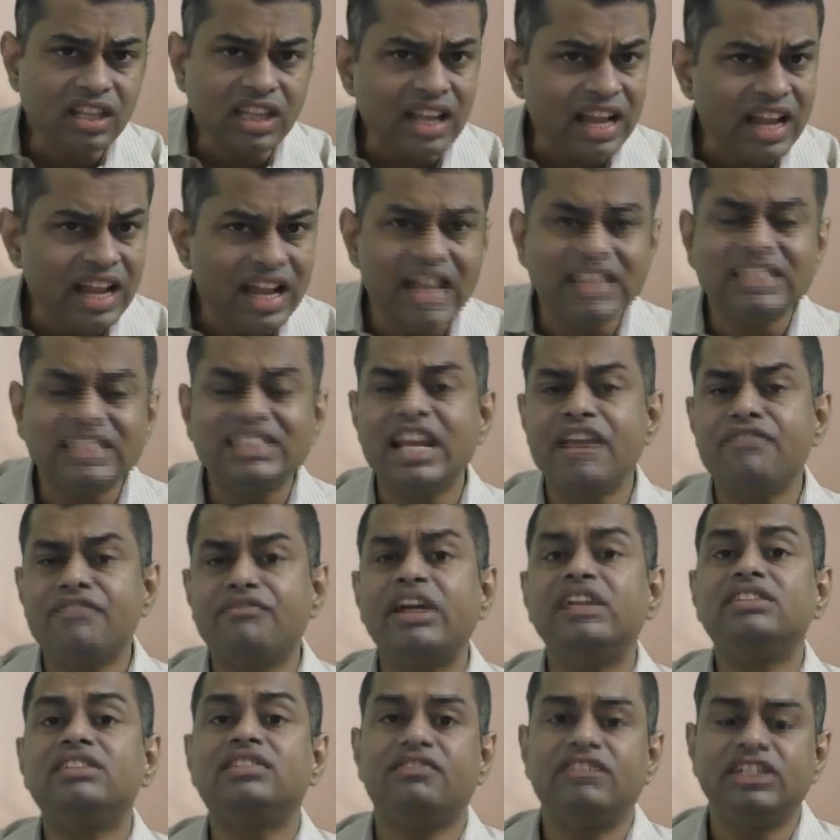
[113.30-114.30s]
SCA
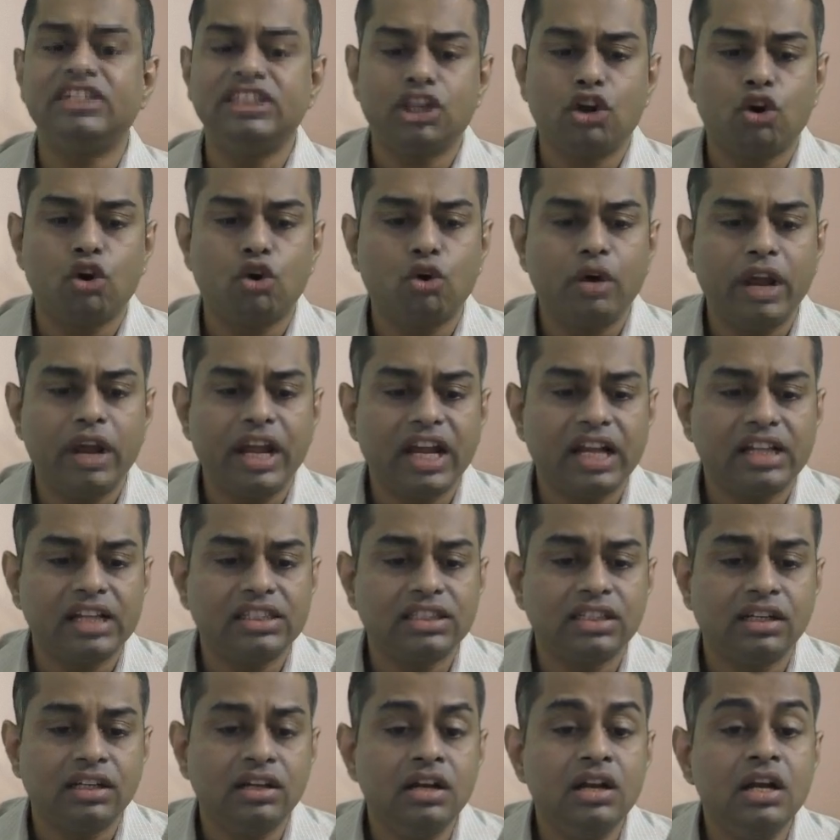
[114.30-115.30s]
570 going
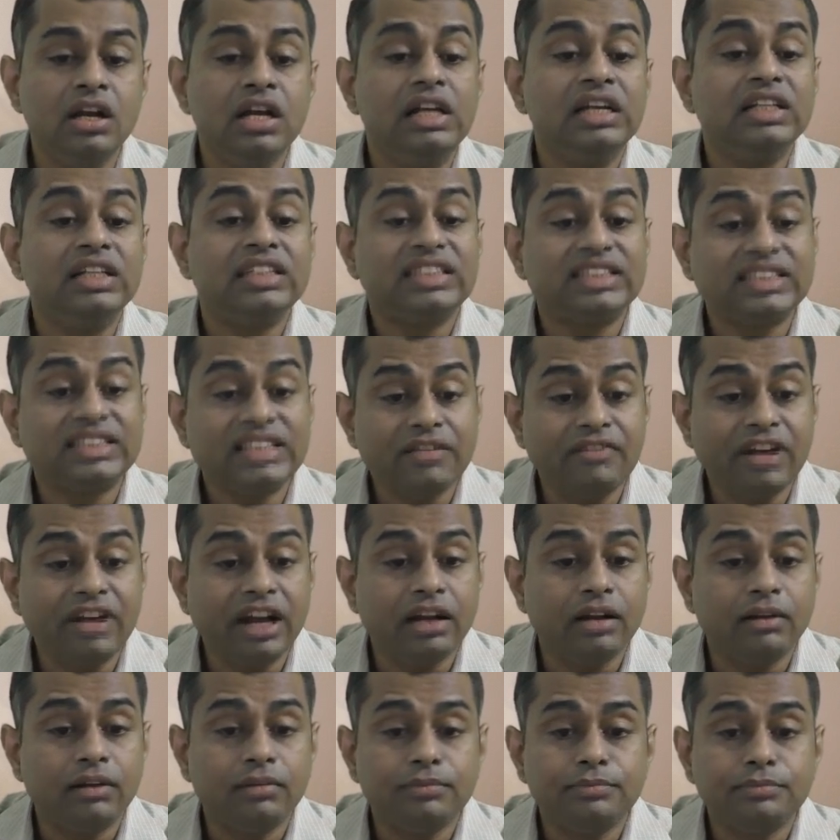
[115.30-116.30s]
concern,
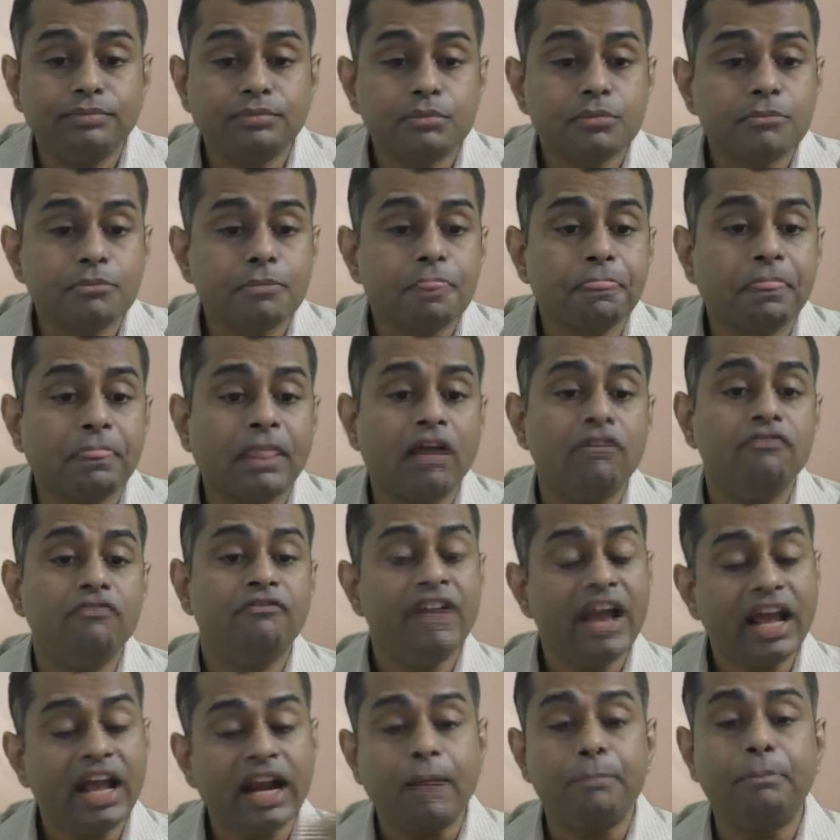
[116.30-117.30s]
7
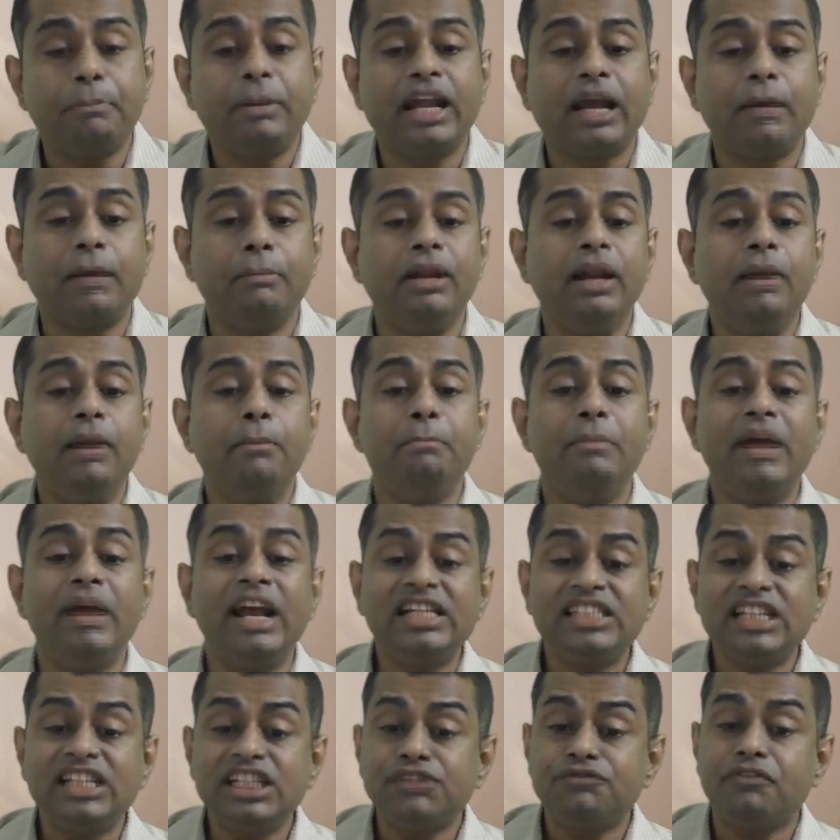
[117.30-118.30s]
where applicable
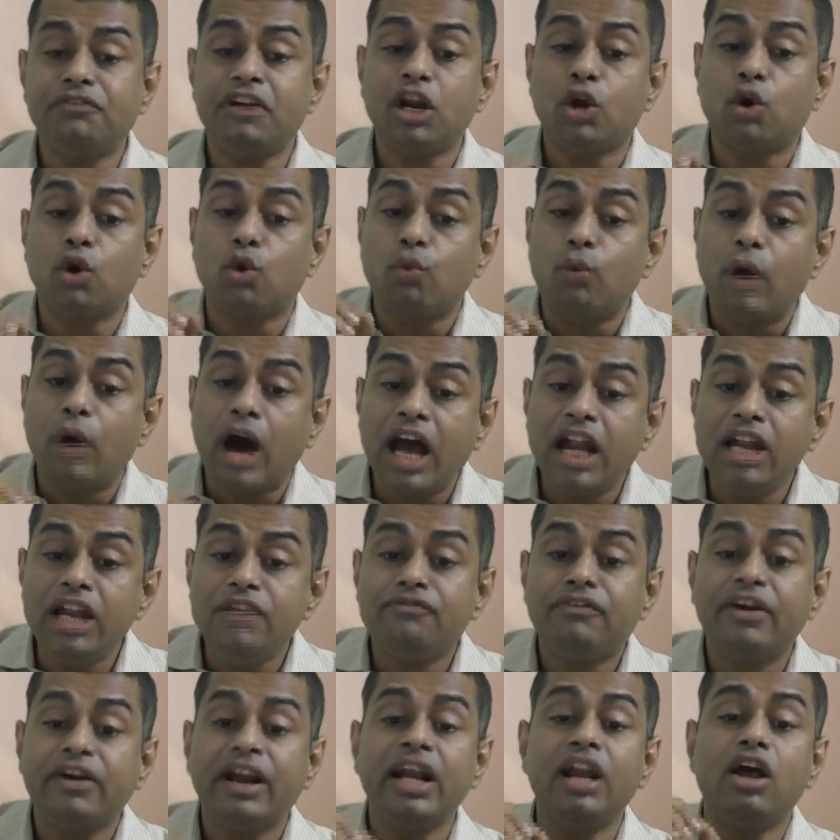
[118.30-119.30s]
basis for
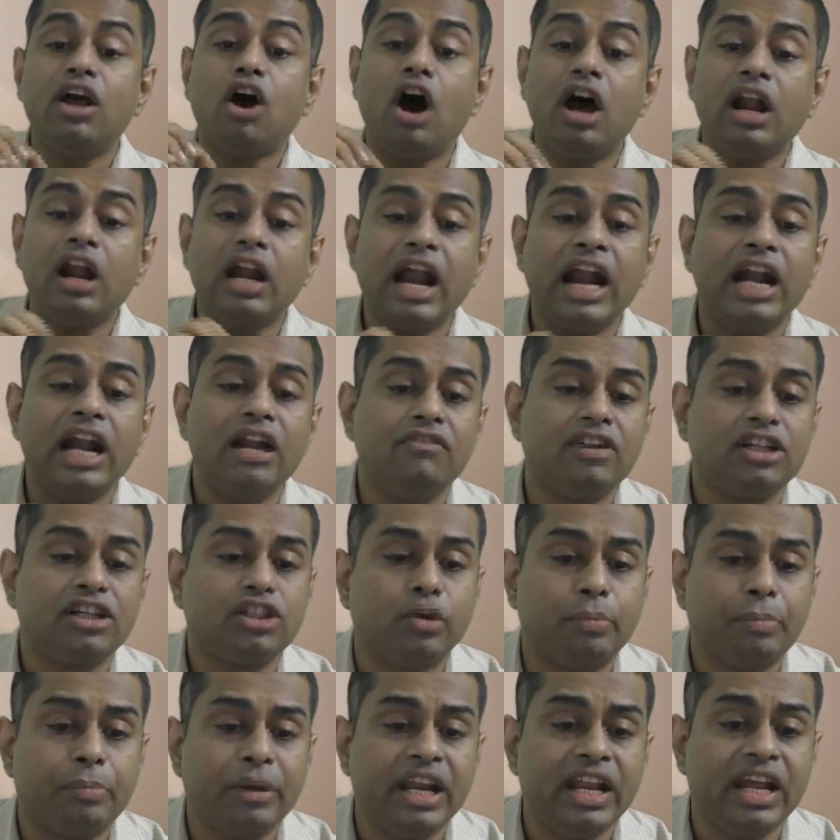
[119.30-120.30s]
qualified or adverse
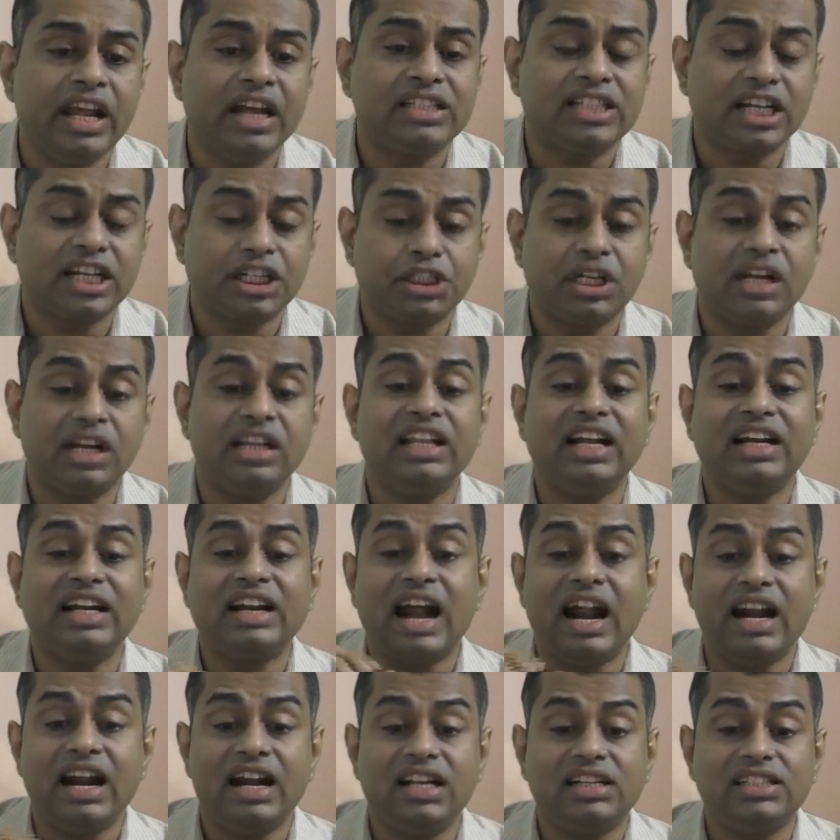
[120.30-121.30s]
opinion section that
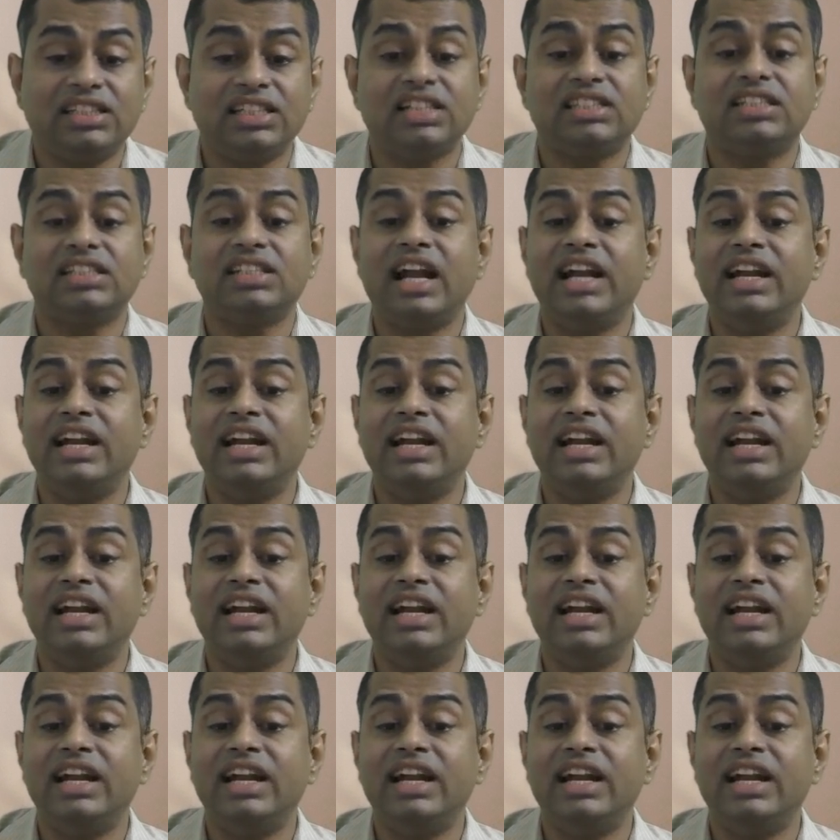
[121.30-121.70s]
addresses and